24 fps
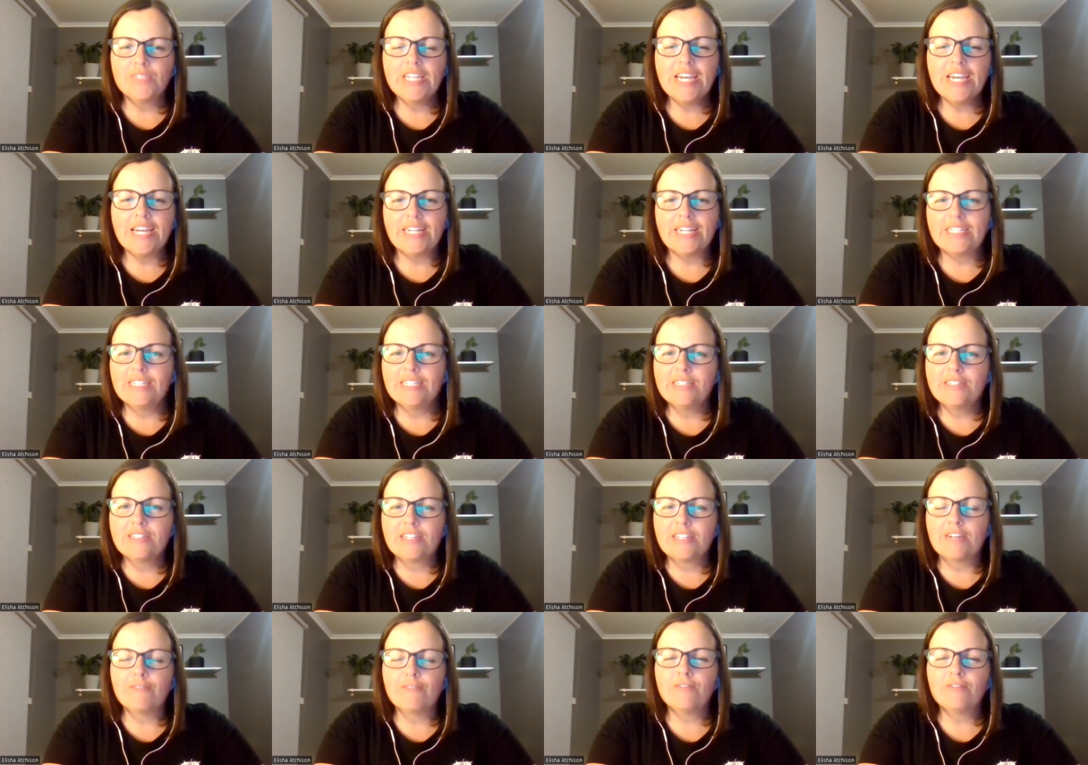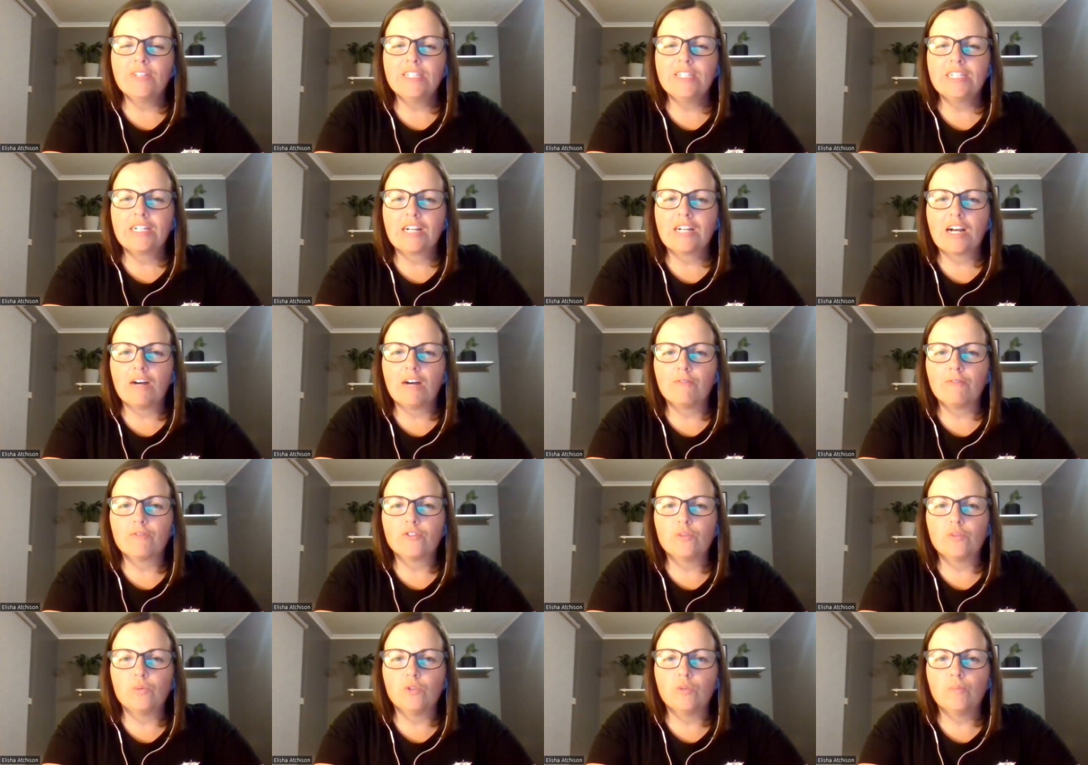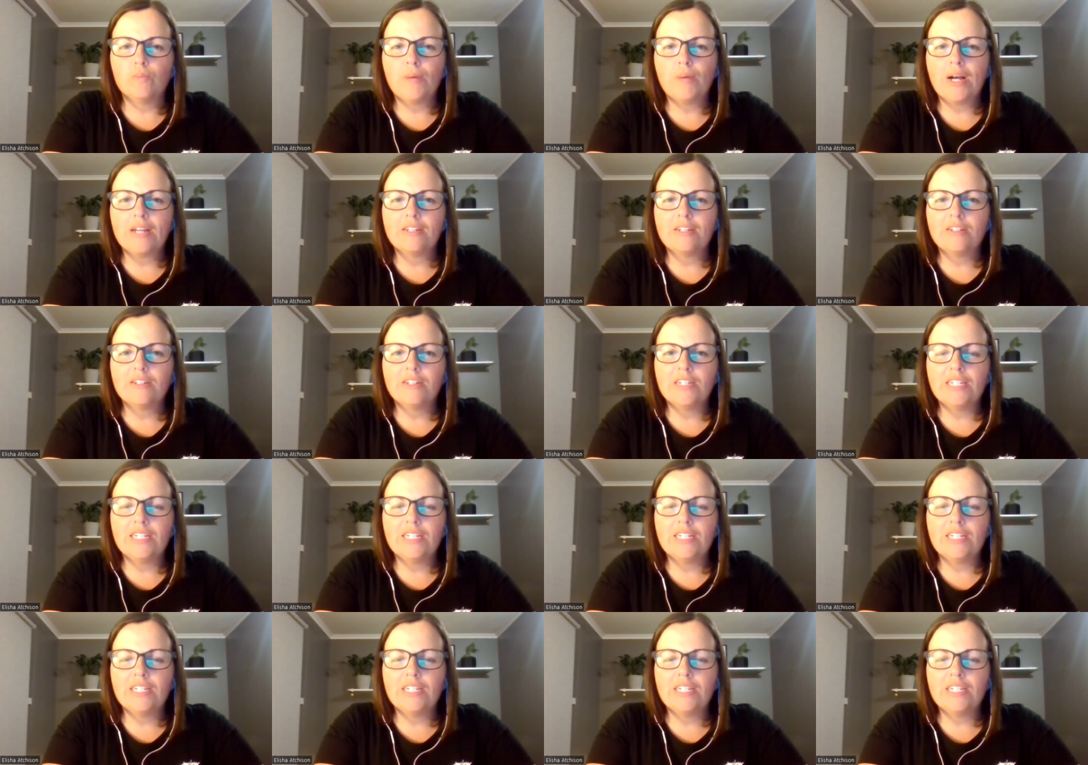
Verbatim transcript: yeah it is definitely uncomfortable but